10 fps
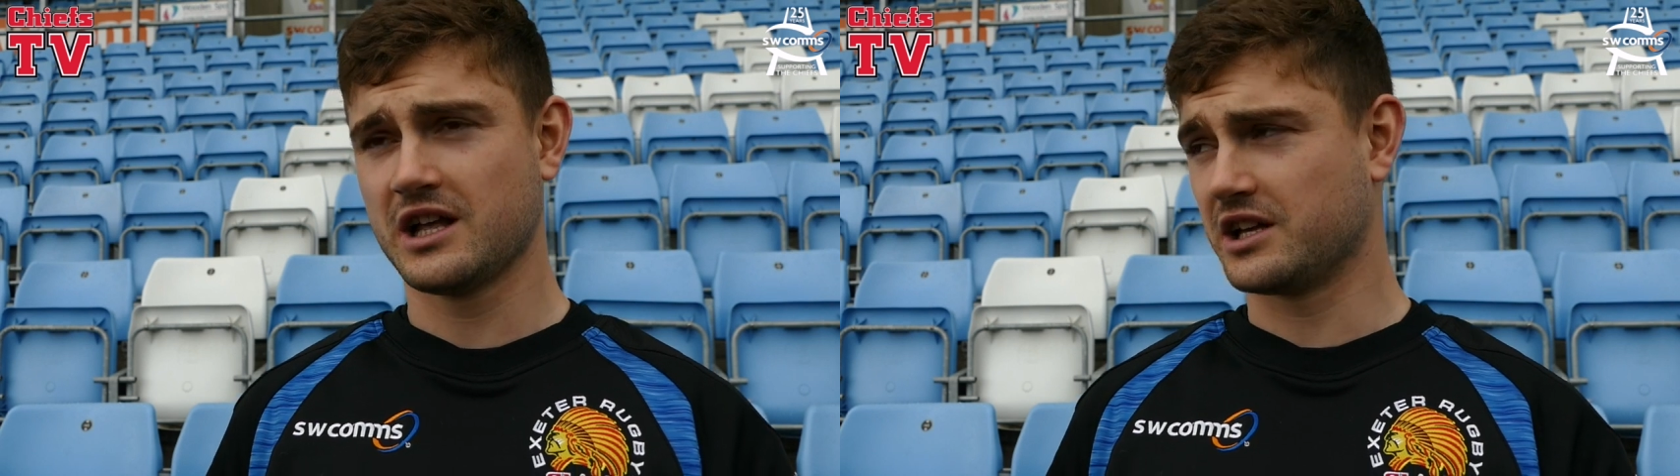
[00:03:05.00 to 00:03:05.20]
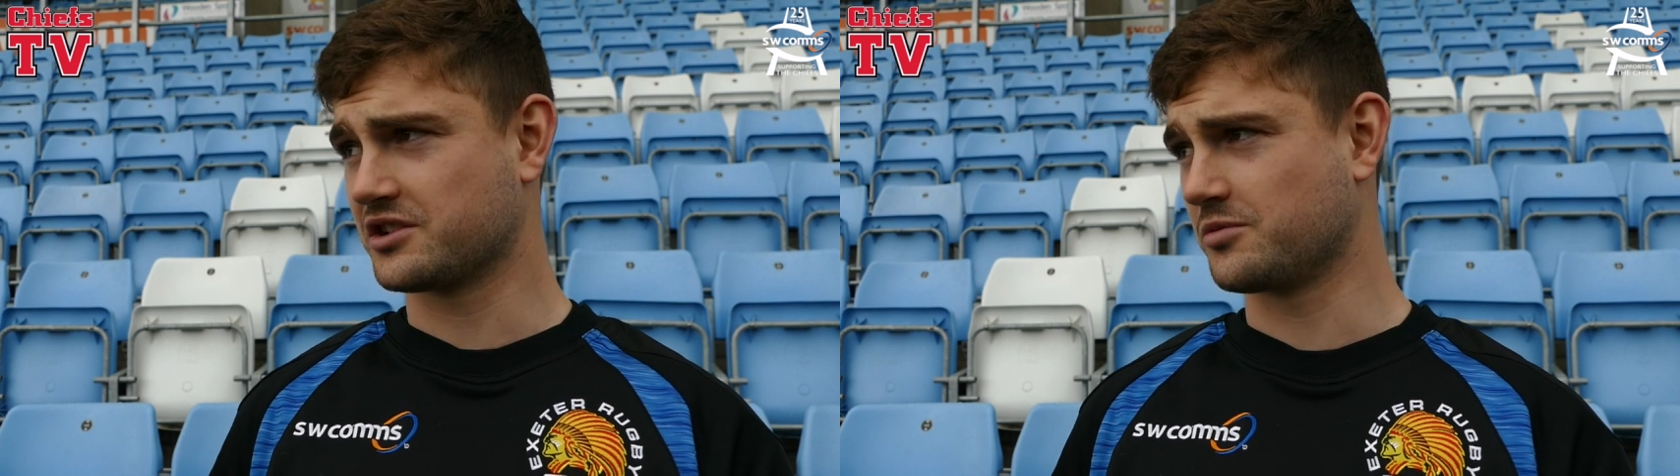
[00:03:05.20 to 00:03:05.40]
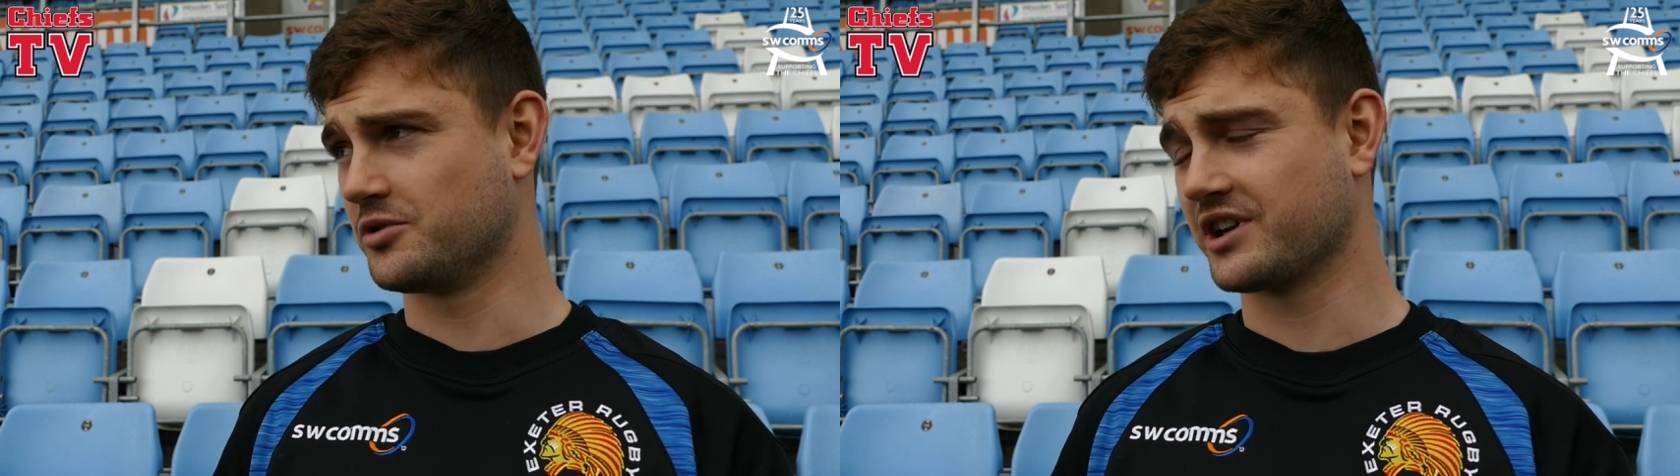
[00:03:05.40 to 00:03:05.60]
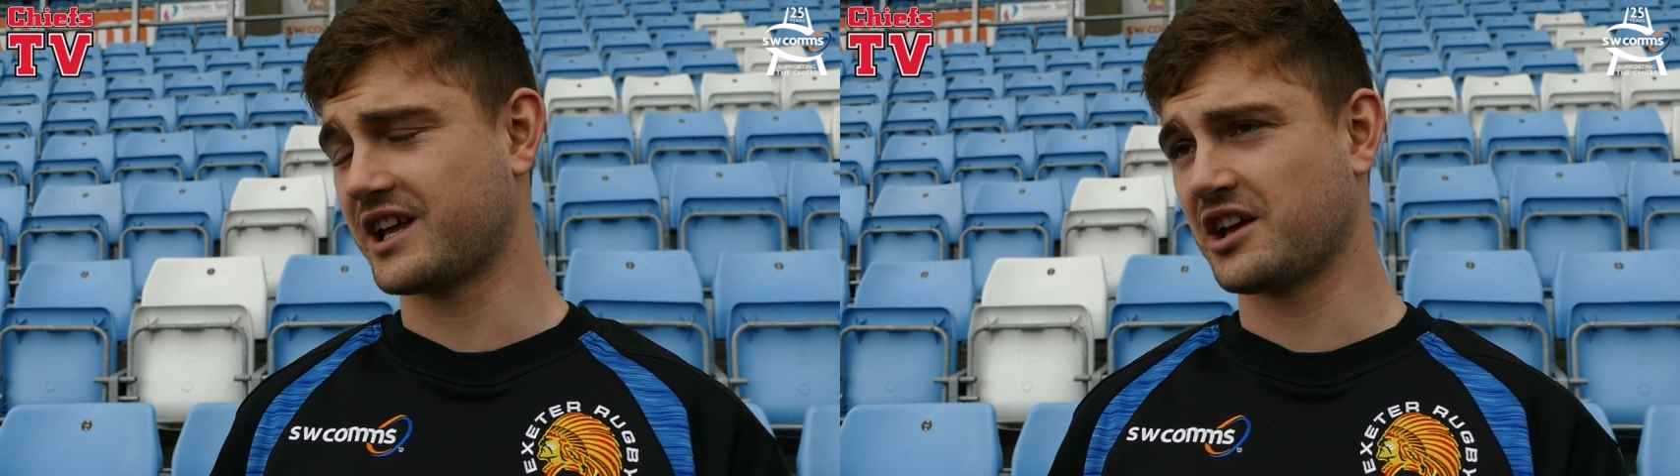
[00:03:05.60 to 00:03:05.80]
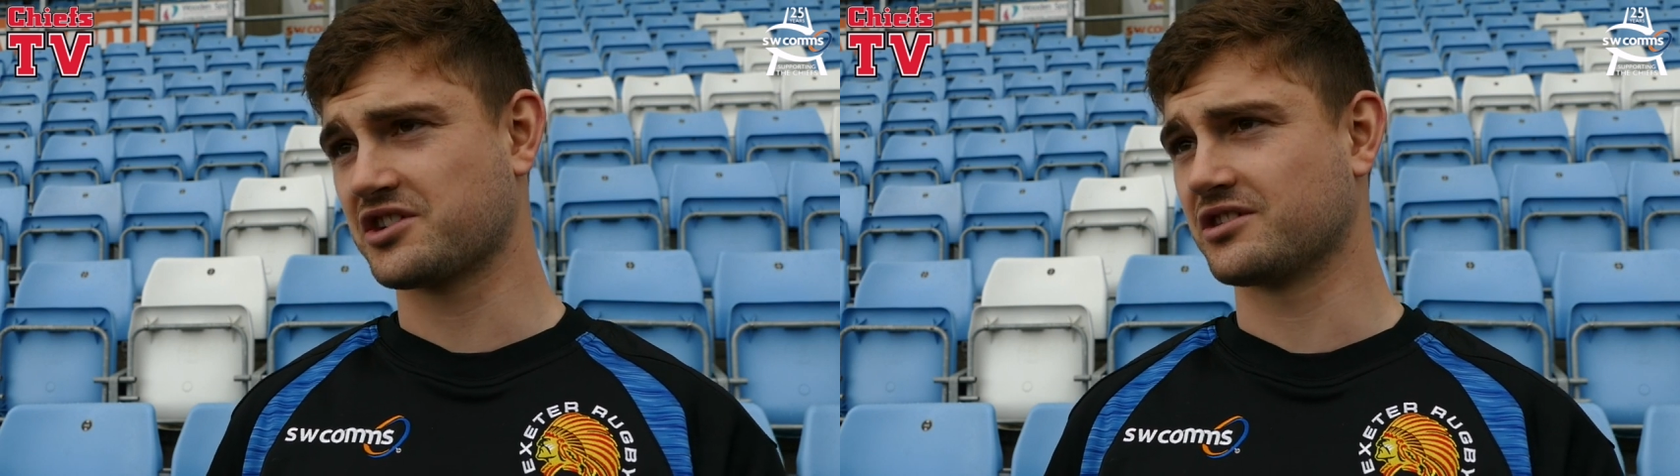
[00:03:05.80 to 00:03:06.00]
his
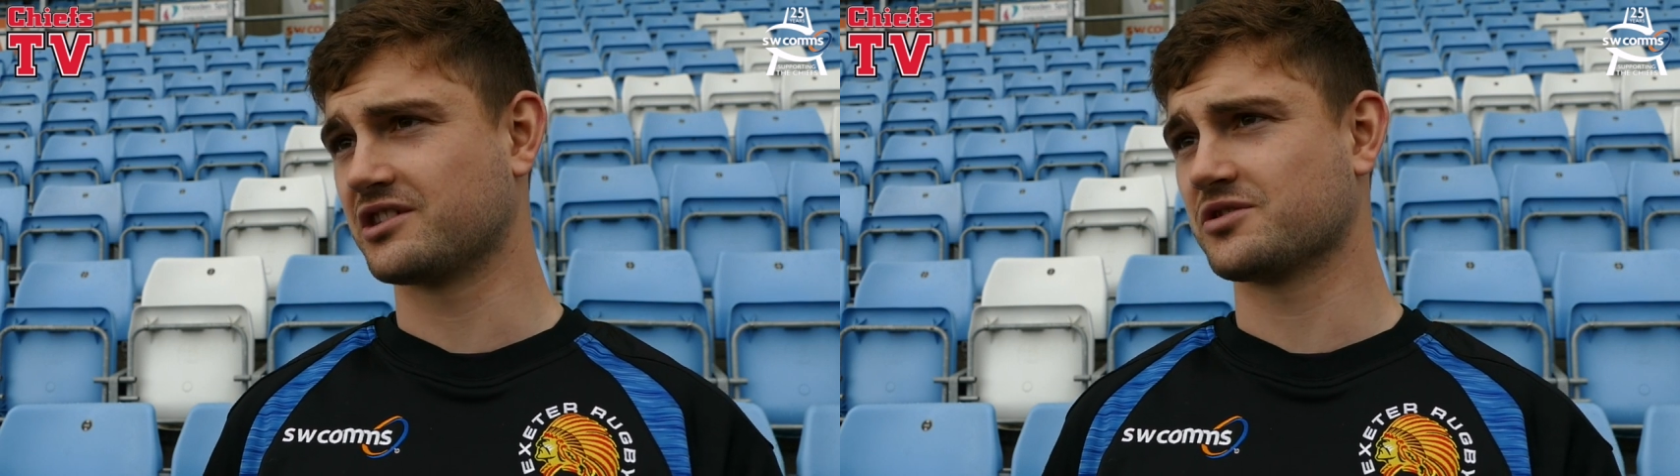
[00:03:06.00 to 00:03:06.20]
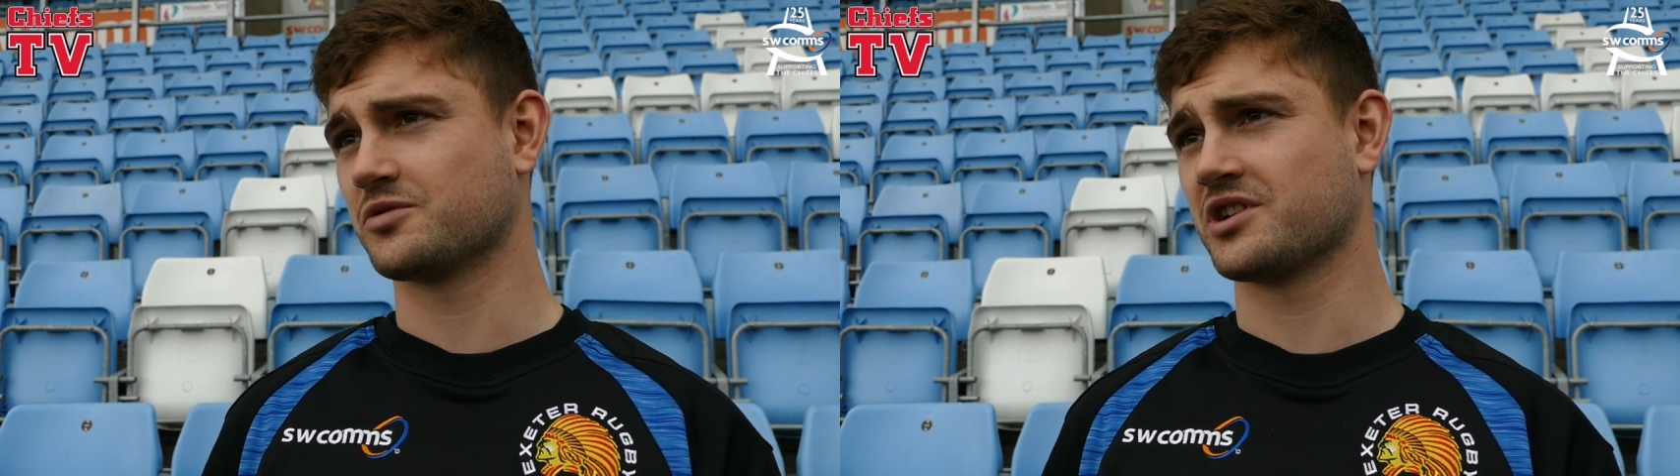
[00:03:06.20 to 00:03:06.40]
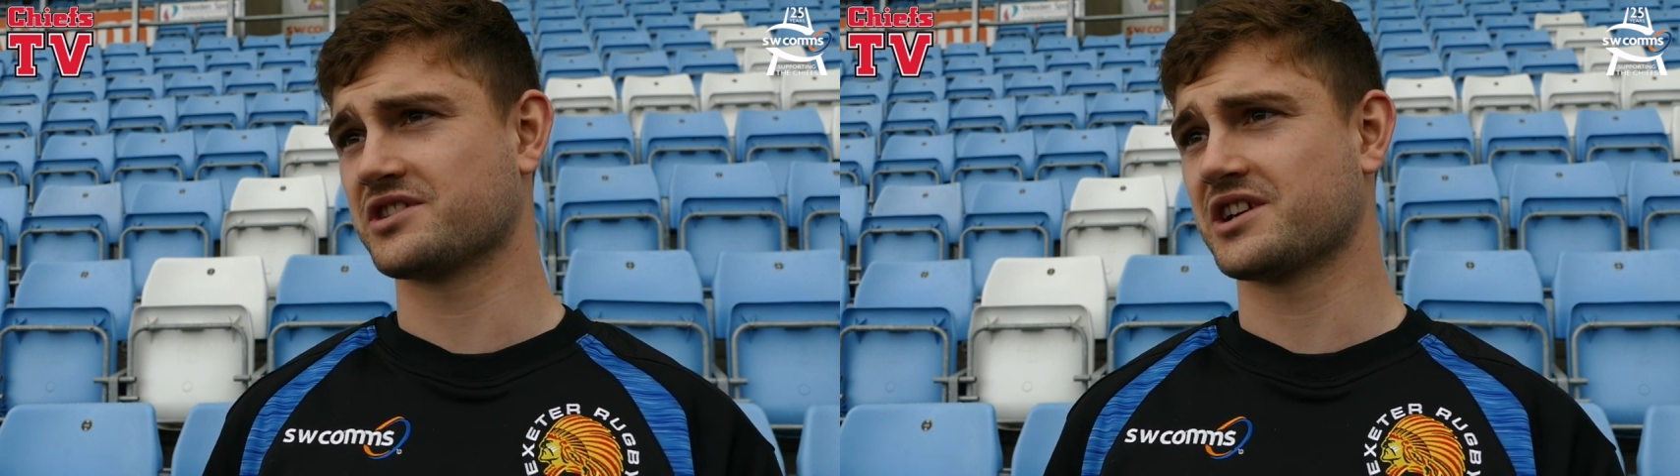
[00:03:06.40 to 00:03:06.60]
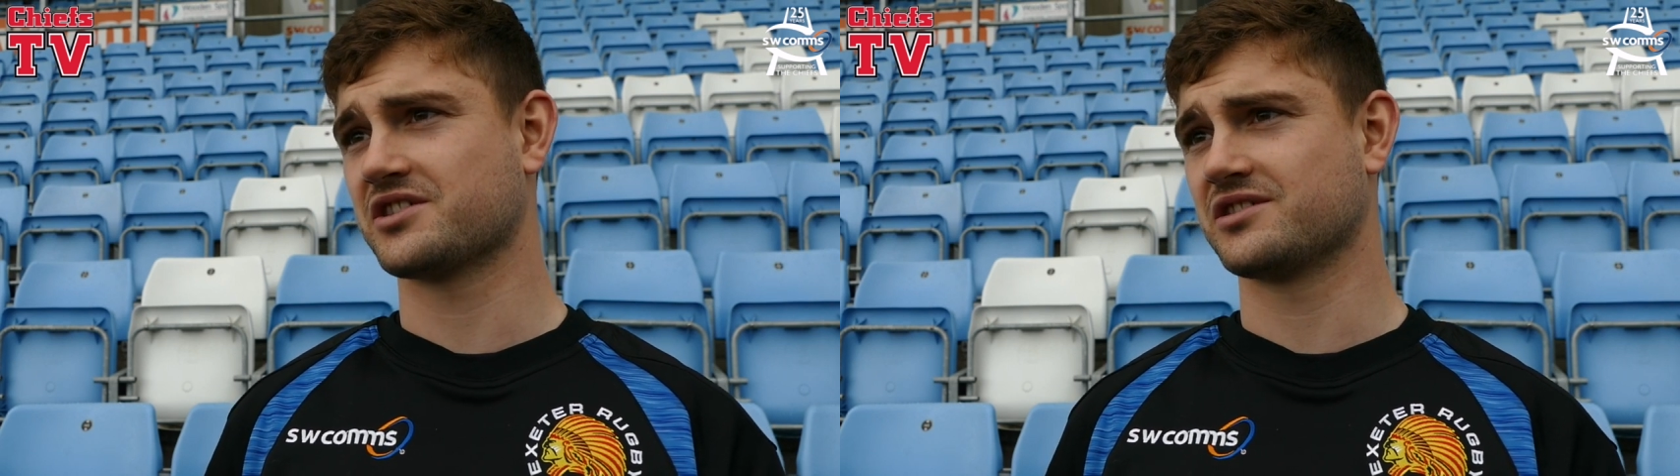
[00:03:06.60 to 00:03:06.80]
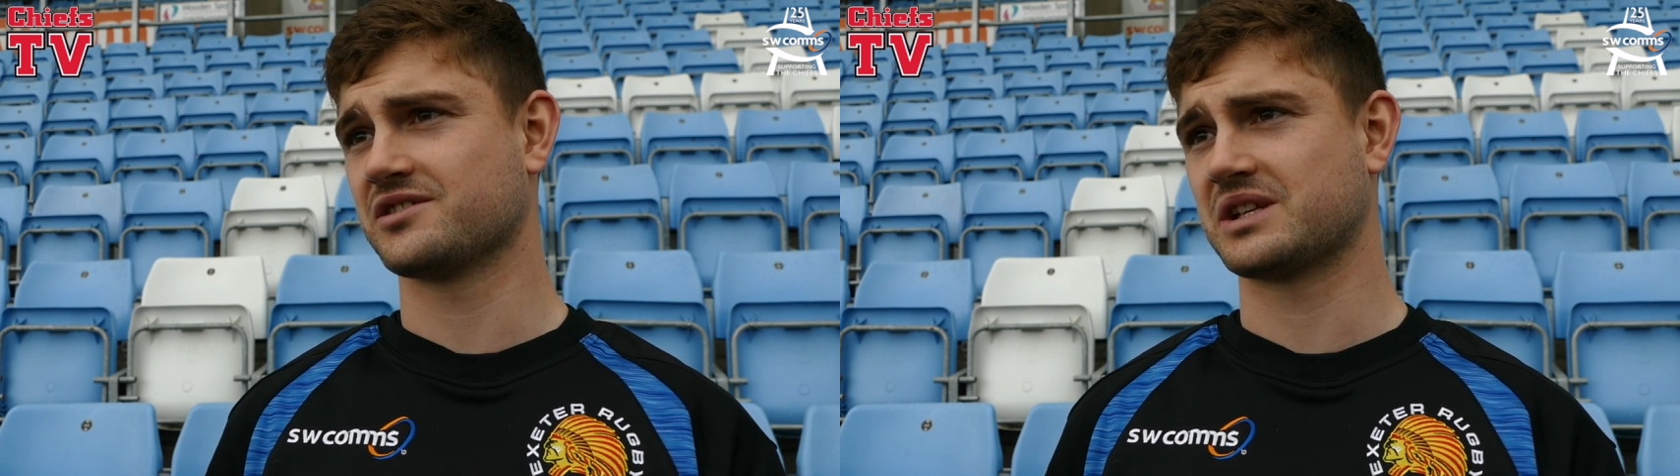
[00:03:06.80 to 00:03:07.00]
communication and his
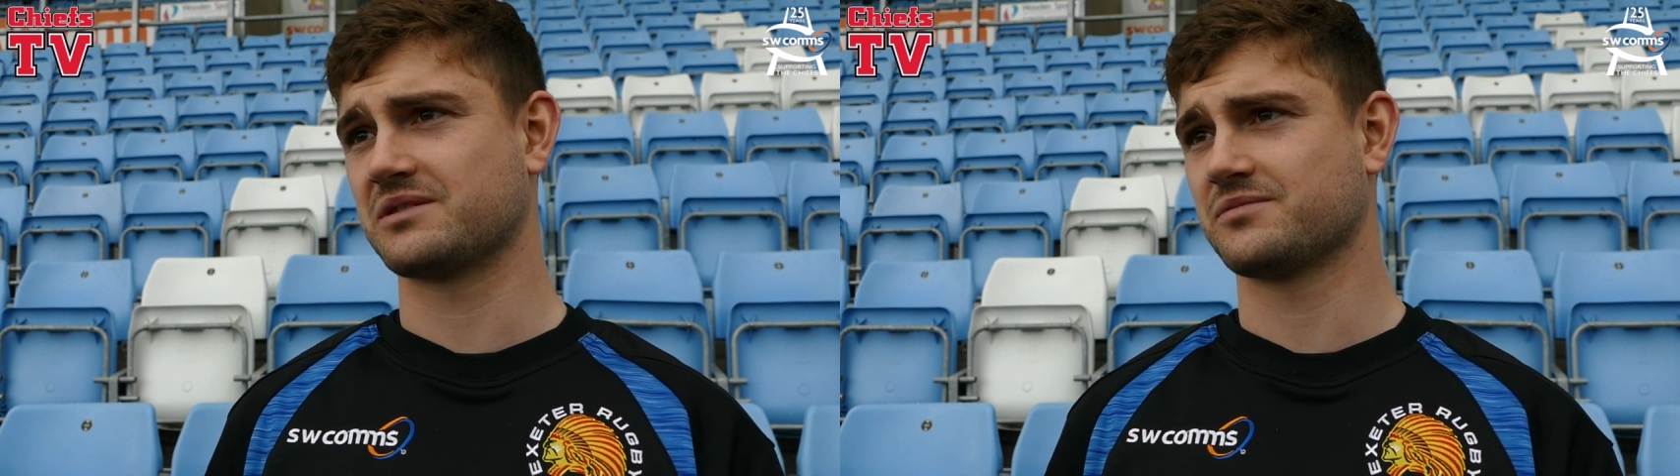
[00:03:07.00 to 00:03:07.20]
organisation is